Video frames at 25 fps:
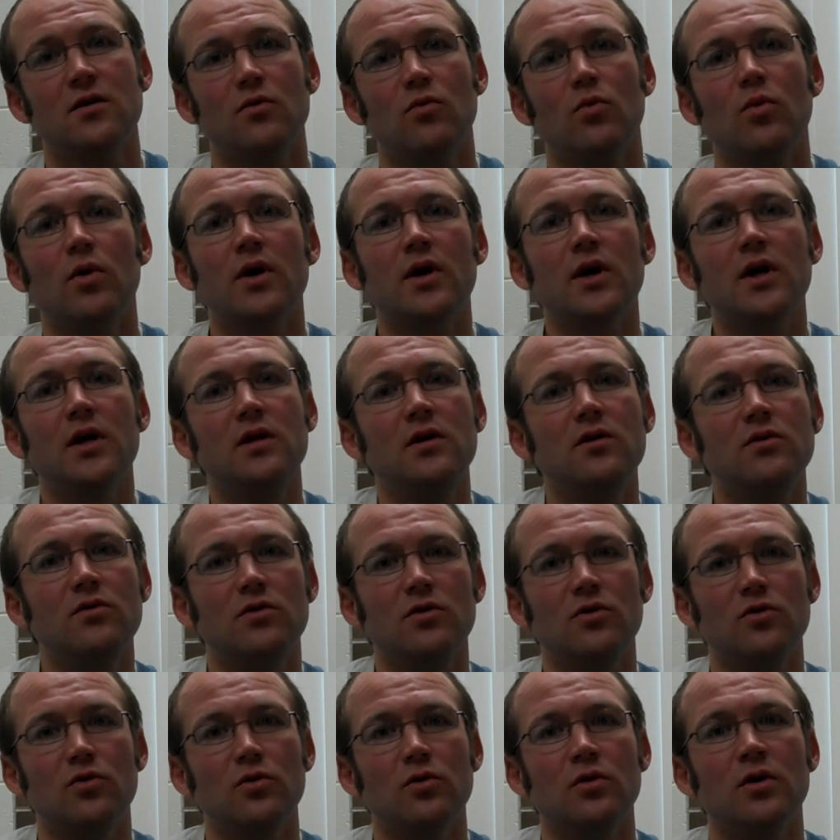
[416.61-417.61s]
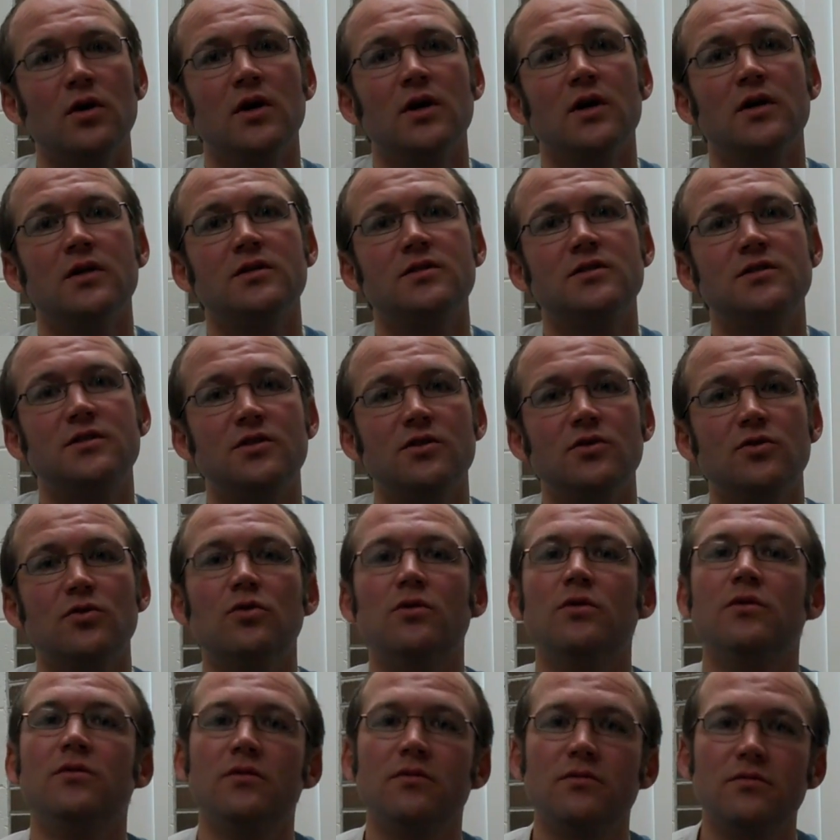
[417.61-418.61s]
What can you do
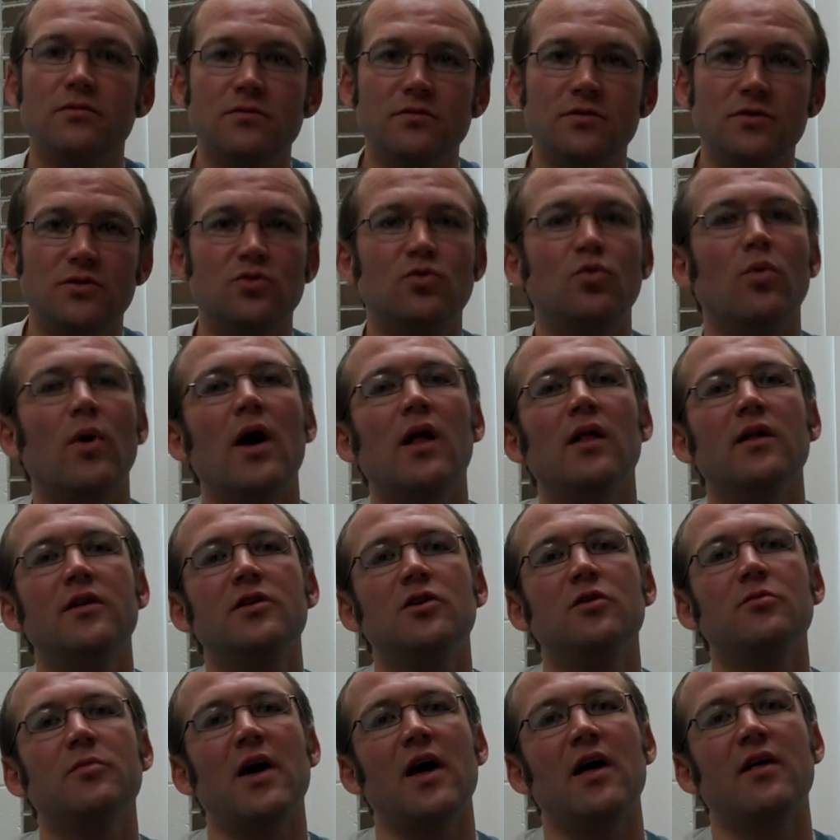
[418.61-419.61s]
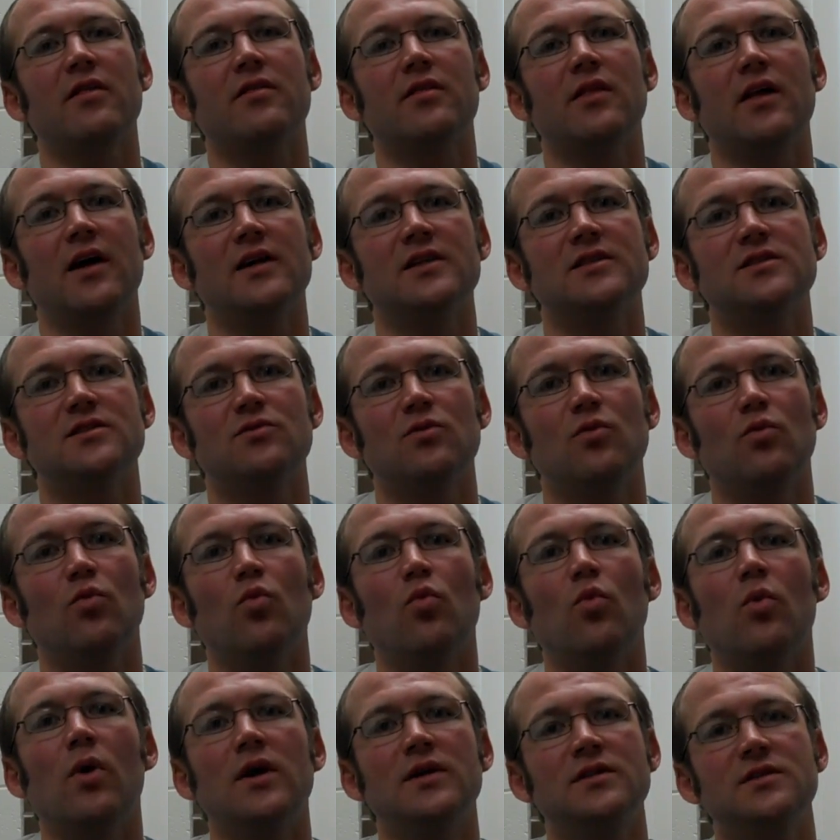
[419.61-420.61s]
to do well in your math class
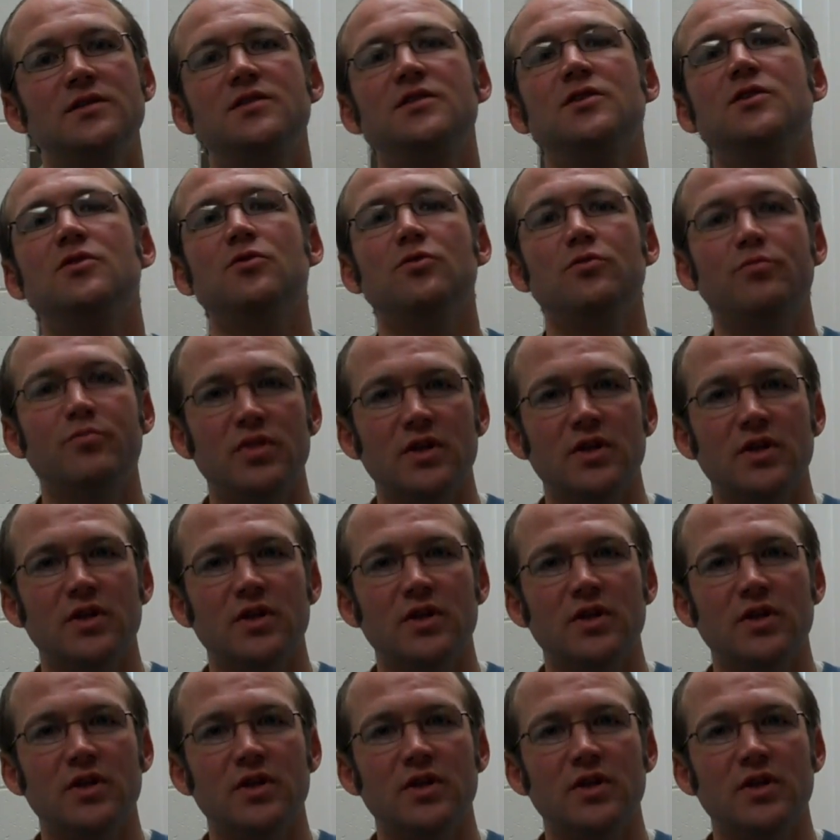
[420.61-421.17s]
once you